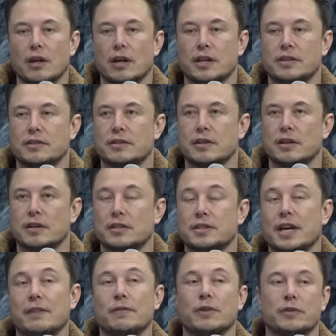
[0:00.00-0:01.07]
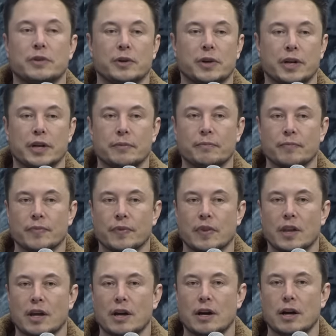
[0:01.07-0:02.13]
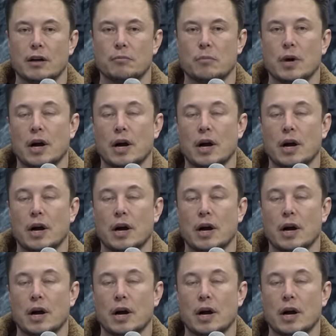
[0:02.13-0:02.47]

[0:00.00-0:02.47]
it's uh, it's capable of doing um,